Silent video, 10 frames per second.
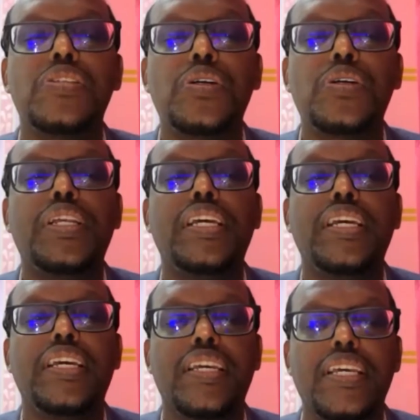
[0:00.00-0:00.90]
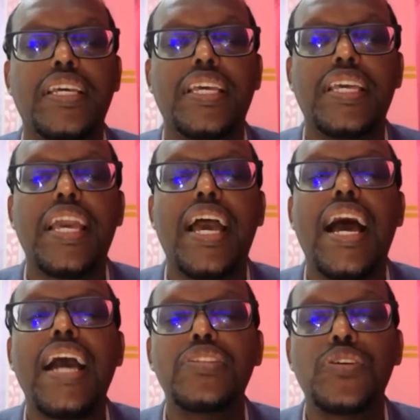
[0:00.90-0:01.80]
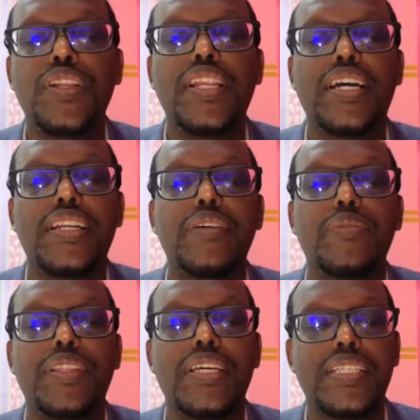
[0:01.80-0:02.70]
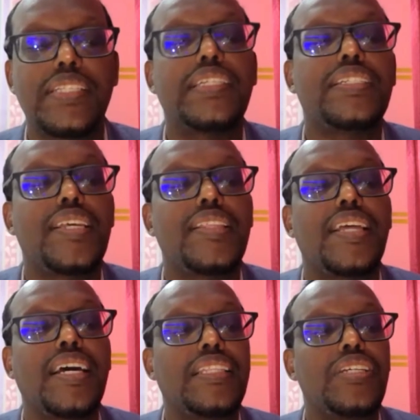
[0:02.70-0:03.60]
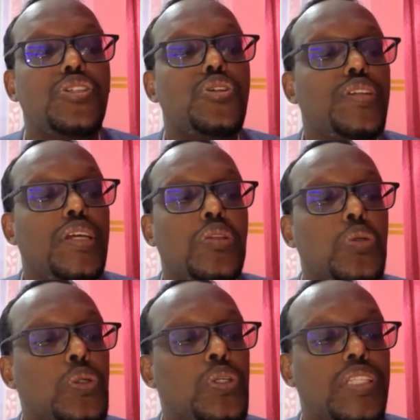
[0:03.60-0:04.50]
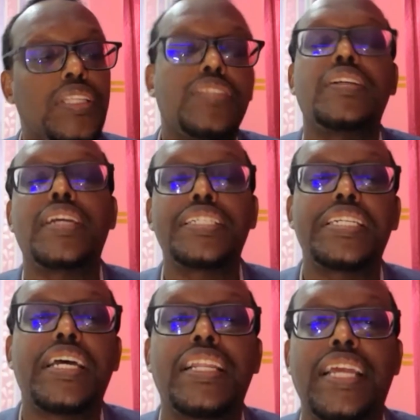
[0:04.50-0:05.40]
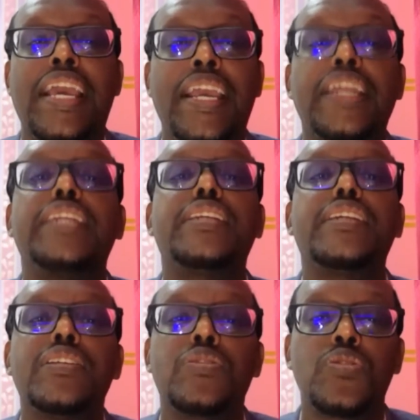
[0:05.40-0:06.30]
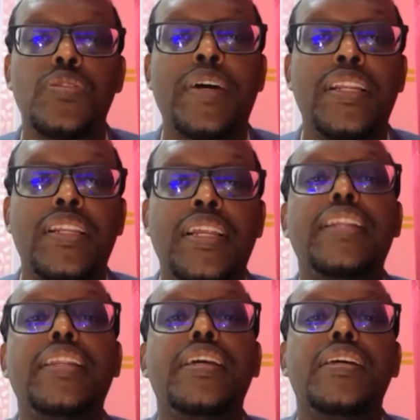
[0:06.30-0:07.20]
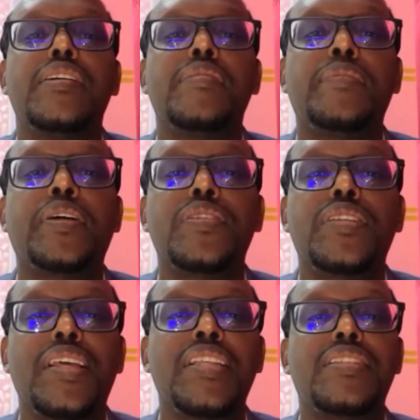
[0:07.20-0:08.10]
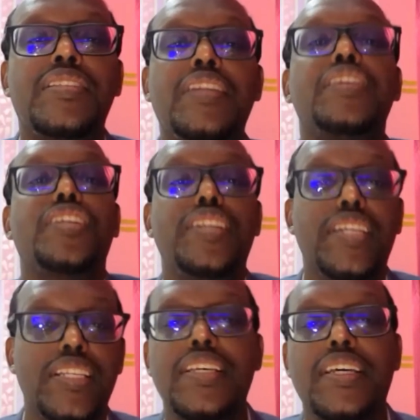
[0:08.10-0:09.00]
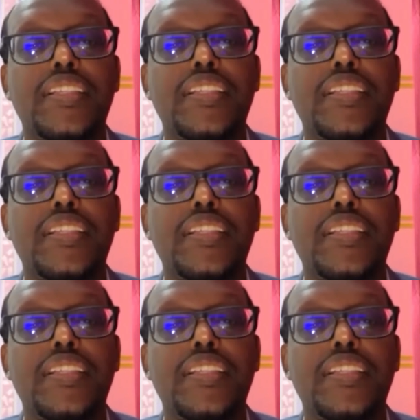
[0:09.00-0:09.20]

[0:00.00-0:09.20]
totally agree with the suggestion that they should not hold international aid to Somaliland, because it's the region needs it.